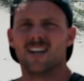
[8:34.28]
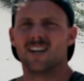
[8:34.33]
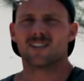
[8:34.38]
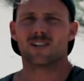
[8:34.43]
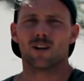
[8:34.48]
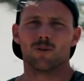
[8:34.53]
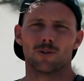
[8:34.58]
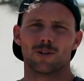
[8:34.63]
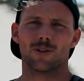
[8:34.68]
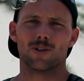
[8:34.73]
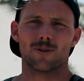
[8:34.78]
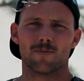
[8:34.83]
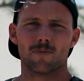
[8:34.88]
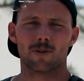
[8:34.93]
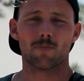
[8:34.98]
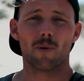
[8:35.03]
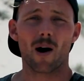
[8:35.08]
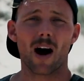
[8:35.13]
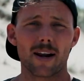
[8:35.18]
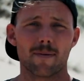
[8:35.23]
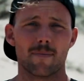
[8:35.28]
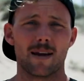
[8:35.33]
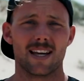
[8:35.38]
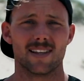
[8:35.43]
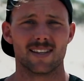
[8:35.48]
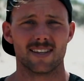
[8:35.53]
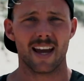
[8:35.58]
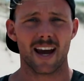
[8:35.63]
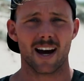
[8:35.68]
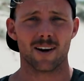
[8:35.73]
So we'll do some
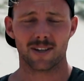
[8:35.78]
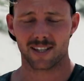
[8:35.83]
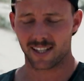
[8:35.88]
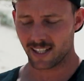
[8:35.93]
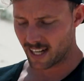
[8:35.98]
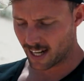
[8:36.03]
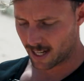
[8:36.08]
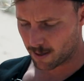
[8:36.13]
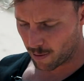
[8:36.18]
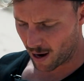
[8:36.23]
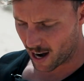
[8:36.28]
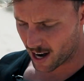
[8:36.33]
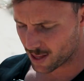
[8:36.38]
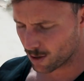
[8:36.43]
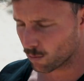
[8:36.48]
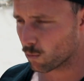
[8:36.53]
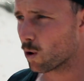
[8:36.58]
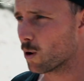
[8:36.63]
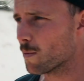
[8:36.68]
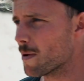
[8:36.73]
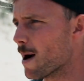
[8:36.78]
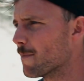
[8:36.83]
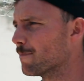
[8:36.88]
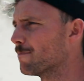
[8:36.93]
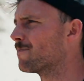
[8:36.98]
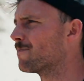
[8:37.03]
Spider-Mans now as the next part of the warm-up,